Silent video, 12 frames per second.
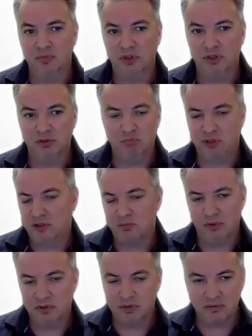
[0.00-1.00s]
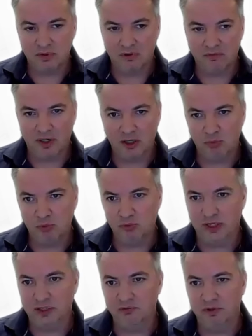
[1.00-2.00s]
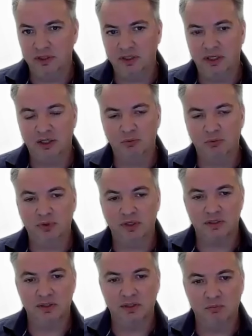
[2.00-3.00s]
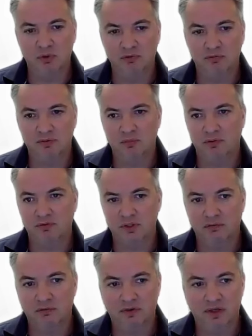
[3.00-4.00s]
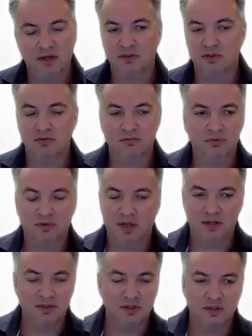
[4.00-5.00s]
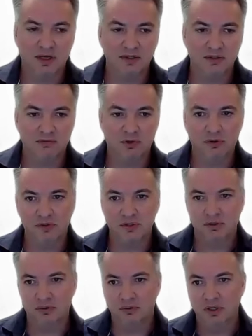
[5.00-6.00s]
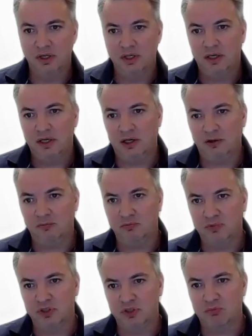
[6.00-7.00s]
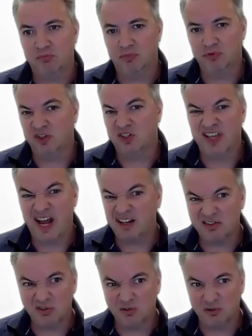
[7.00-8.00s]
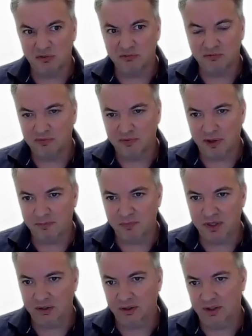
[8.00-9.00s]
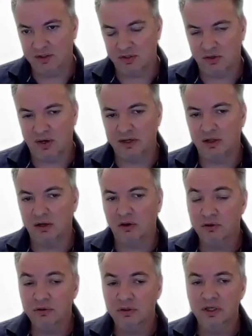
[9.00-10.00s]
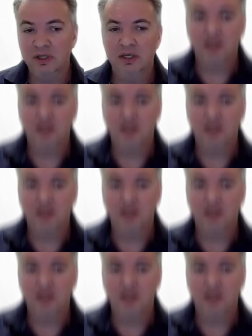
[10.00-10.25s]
it beats what's available natively in AWS, and we've saved thousands of dollars on just that sort of insight alone.